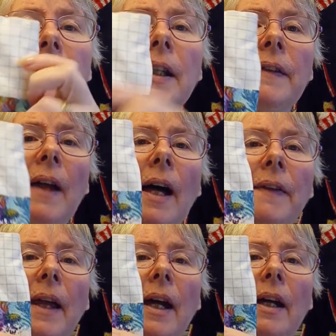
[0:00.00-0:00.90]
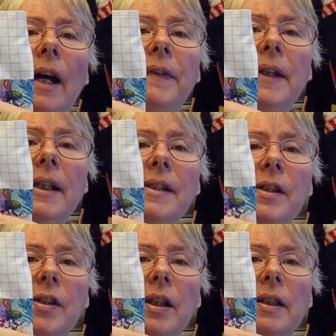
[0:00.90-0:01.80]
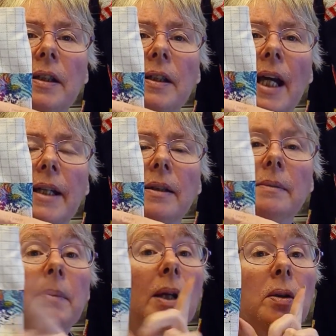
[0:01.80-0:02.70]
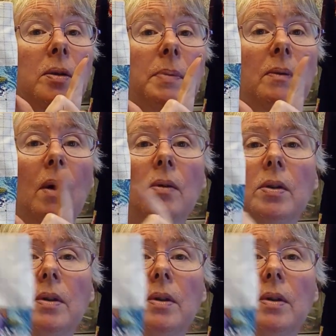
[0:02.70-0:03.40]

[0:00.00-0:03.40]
that there, I think it's a turtle leg, but I could be wrong.